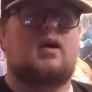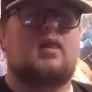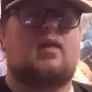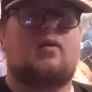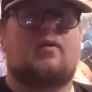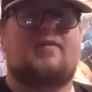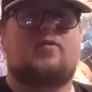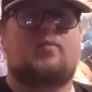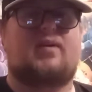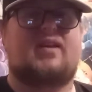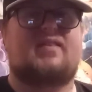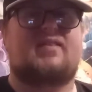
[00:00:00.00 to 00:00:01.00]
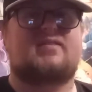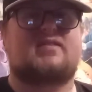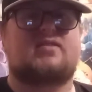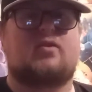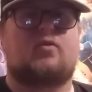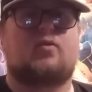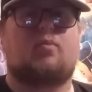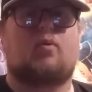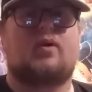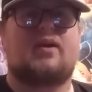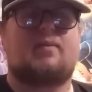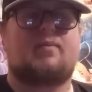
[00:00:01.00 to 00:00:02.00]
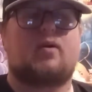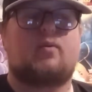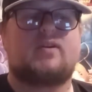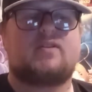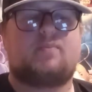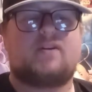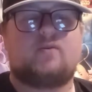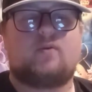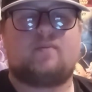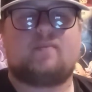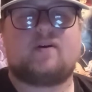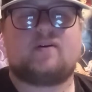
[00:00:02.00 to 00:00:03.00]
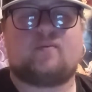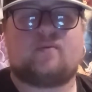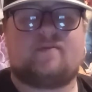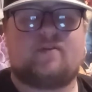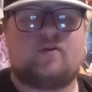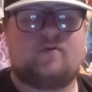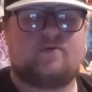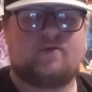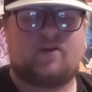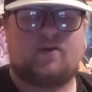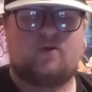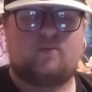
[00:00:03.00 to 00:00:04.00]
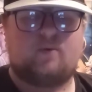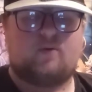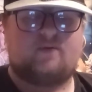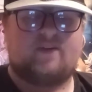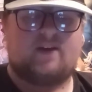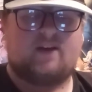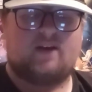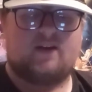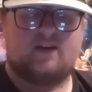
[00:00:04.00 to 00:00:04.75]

Hello everybody, this is Ogreboy, and I'm going to be doing my review for the new movie,